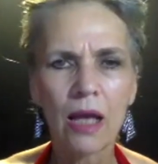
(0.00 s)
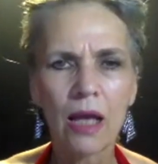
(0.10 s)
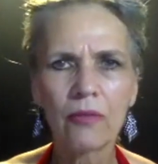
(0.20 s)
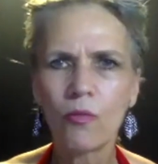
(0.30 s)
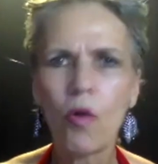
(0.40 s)

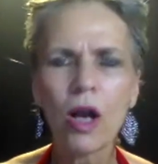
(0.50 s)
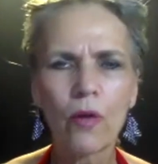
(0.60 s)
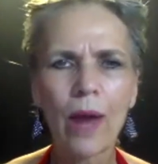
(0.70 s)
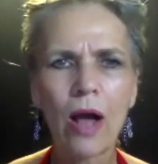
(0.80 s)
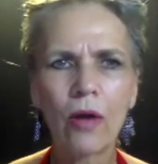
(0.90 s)
walk
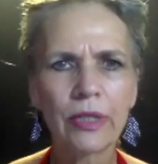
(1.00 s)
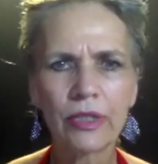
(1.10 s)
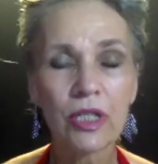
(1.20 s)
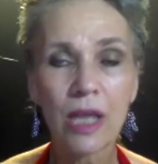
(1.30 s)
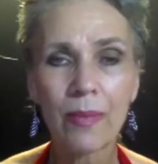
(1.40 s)
around and
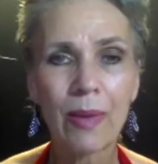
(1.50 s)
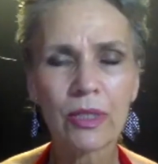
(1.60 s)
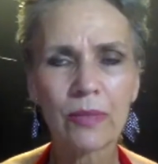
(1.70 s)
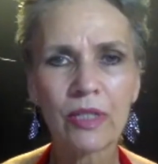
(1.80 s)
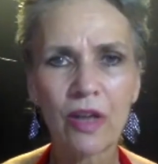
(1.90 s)
just come up with
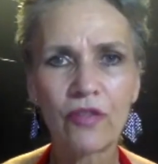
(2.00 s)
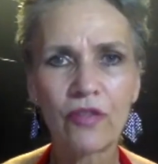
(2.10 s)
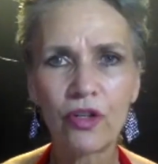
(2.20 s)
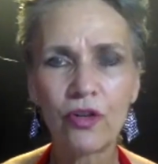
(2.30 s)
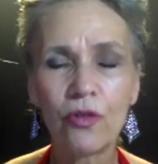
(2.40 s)
some stuff to
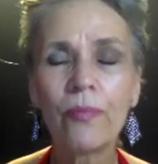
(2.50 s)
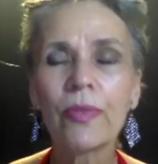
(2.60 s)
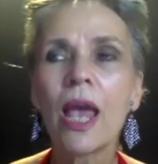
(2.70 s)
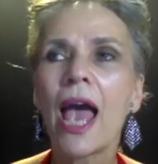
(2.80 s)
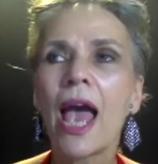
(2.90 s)
do?
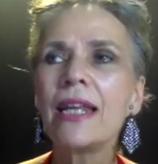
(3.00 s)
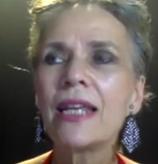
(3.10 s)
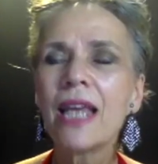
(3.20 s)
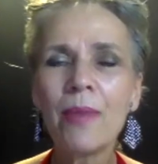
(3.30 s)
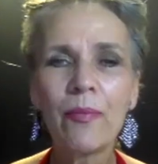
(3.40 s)
And he
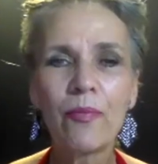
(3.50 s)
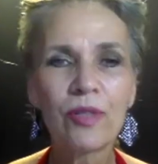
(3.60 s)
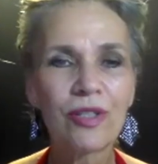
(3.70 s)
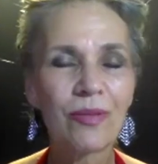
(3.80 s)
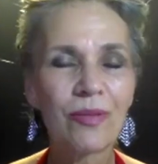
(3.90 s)
came up
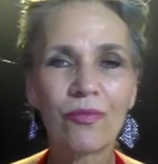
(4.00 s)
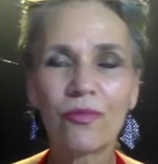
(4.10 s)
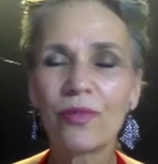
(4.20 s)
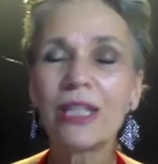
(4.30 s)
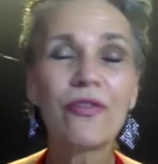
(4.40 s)
with some
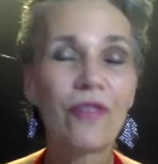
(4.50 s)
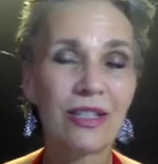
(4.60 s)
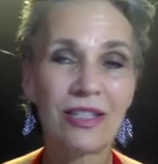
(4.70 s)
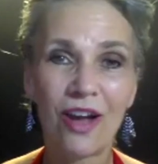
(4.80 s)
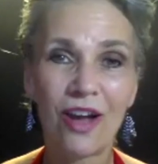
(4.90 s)
really fun
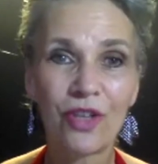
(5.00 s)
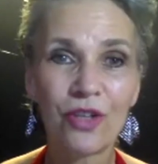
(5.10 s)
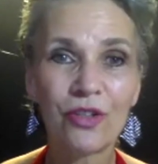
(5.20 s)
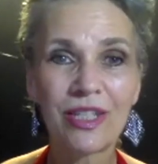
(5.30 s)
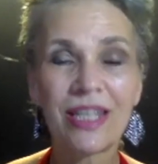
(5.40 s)
stuff that
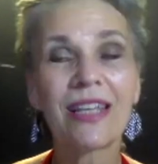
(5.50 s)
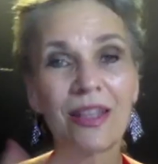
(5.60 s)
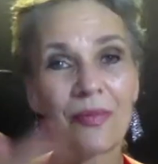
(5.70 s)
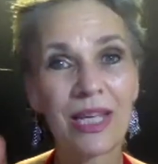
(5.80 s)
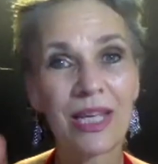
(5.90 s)
you'll see in
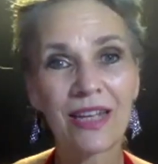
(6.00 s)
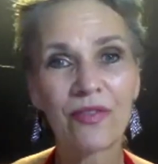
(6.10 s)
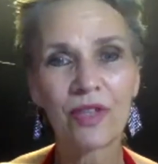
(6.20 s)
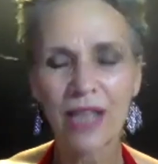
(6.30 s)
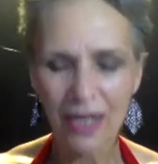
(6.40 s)
the beginning of
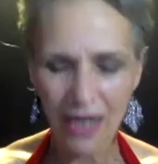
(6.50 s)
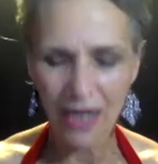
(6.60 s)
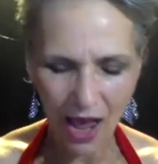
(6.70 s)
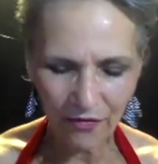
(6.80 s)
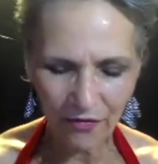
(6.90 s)
the second
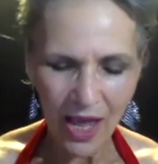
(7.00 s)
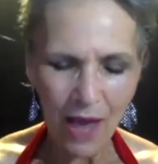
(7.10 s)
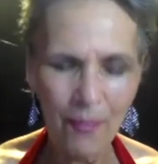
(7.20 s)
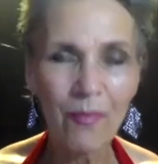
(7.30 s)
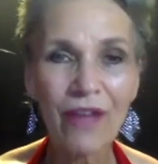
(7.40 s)
half.
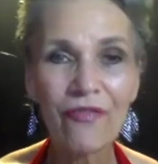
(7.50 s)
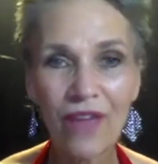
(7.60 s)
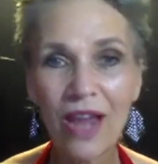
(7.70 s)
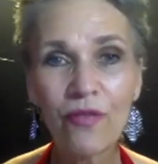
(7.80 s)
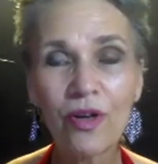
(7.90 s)
But my
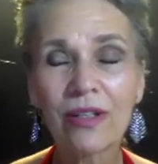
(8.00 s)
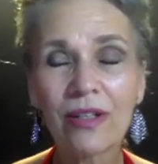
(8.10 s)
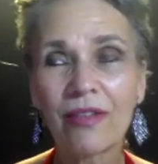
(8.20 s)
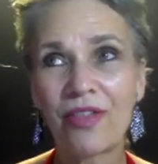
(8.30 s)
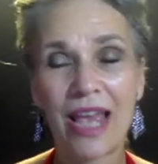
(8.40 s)
favorite
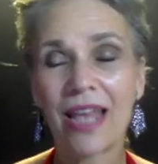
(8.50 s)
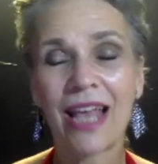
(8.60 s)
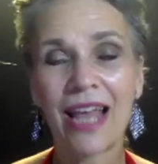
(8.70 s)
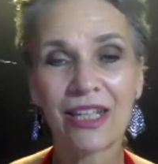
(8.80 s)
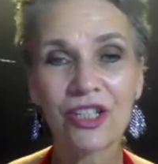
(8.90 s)
thing,
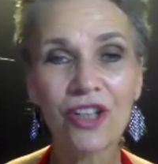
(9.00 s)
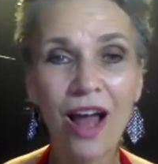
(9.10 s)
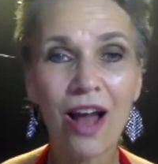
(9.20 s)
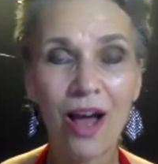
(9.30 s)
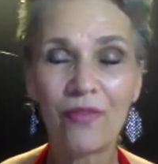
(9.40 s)
and it's
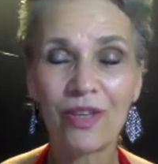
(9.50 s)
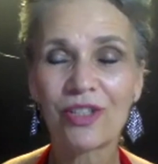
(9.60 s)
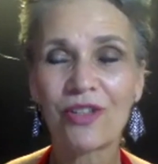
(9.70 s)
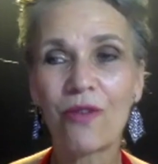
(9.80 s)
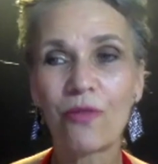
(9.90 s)
not obvious,
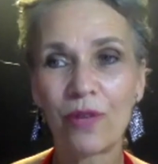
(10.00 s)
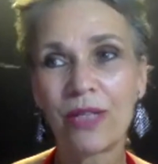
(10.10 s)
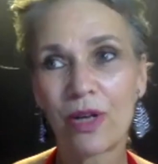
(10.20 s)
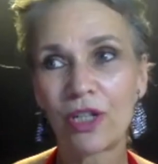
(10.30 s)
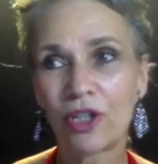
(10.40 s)
so I really
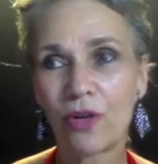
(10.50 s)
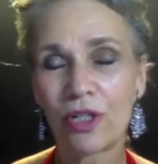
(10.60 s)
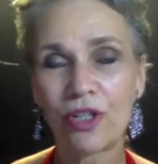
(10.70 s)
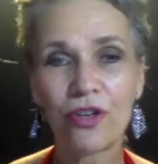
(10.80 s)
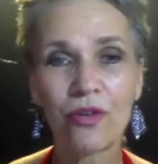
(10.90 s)
want to show it
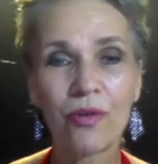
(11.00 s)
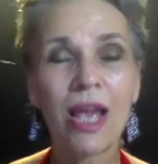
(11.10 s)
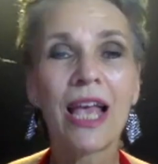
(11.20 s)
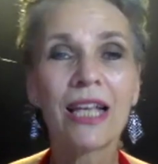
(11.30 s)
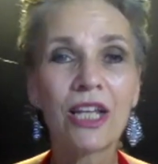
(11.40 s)
to you,
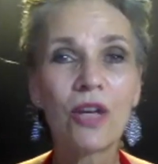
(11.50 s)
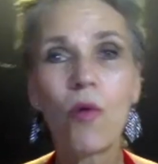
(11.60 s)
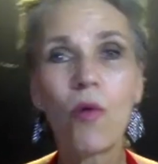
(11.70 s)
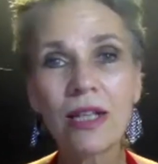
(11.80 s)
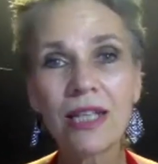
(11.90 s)
is that he
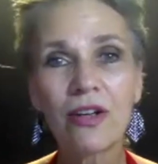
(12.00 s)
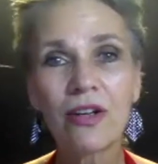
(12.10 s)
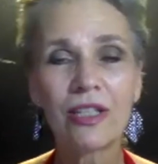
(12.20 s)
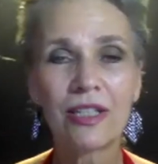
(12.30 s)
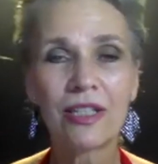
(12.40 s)
walks out on
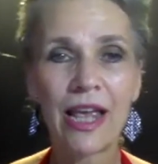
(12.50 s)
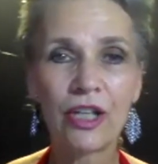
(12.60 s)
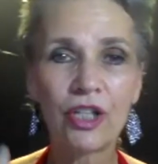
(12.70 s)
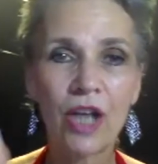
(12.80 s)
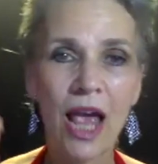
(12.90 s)
the
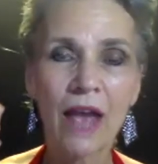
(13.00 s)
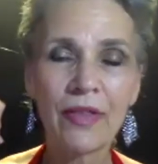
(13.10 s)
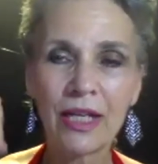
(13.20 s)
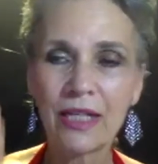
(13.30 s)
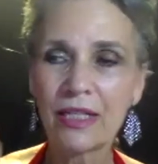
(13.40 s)
stage and
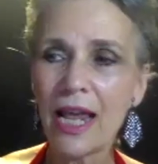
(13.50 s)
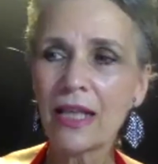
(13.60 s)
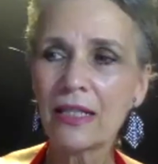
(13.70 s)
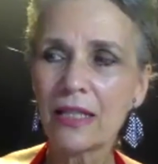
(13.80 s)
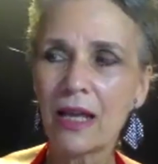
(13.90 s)
then he
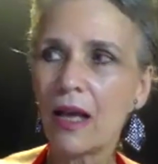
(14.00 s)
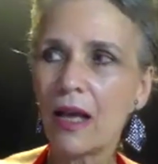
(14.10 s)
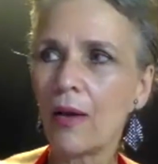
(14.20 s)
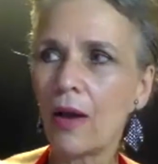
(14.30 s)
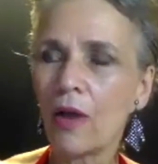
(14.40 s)
takes
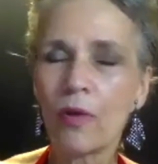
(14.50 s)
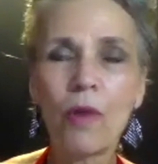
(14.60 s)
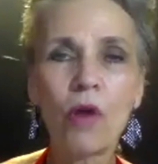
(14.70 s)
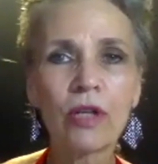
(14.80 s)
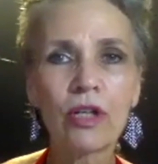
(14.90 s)
a
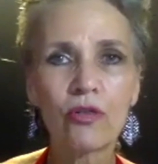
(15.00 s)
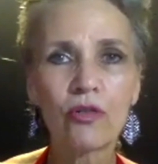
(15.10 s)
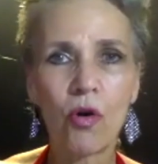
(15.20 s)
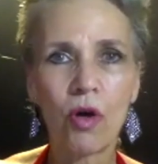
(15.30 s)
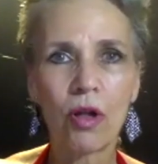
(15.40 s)
remote
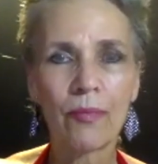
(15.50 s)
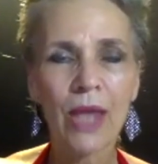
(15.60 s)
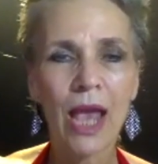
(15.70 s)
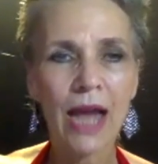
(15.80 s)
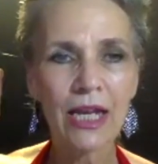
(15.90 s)
control
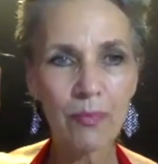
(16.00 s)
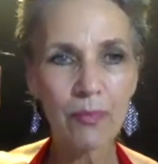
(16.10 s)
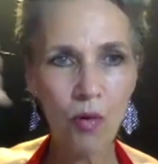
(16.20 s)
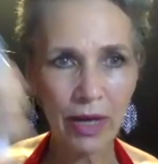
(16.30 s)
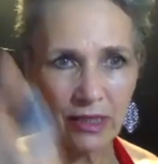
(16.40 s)
and he
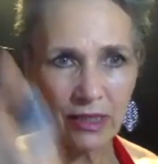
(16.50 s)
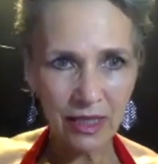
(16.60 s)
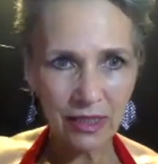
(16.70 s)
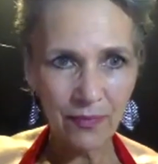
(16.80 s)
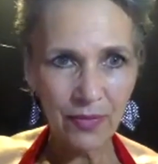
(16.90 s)
points
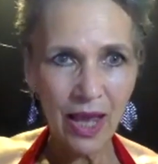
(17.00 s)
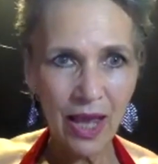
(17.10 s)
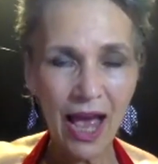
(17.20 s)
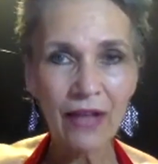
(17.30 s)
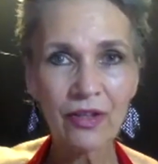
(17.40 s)
it
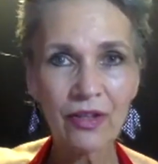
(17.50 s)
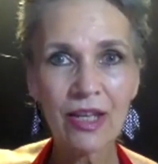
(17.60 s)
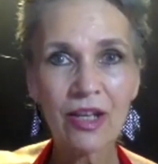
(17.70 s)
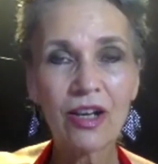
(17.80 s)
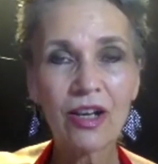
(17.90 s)
at
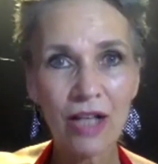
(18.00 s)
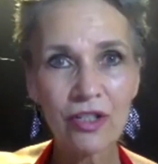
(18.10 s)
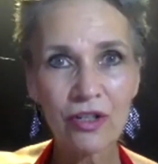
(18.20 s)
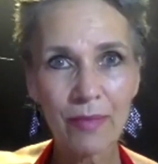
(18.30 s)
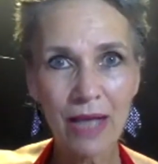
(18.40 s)
the
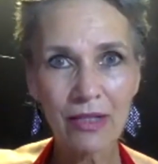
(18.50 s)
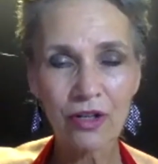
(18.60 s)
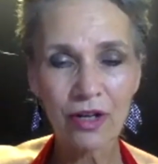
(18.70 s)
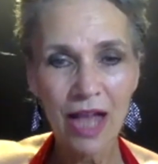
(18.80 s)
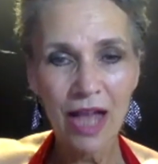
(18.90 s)

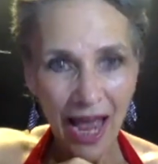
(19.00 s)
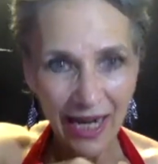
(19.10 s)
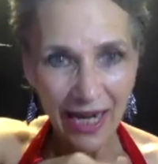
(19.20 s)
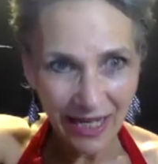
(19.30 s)
concertmaster and he